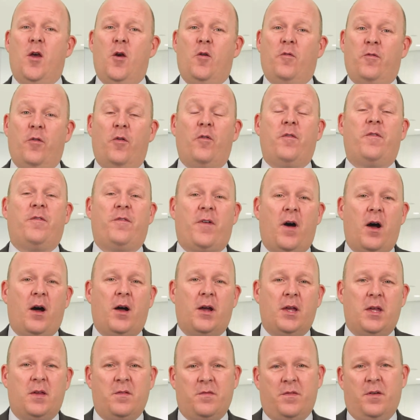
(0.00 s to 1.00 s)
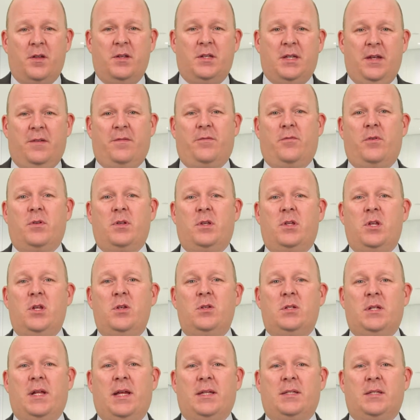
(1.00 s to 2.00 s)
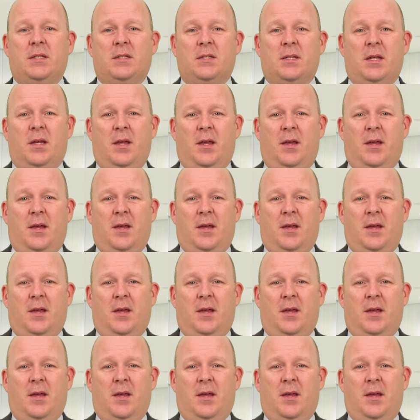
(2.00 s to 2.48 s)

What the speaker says: for 5 different newsletters.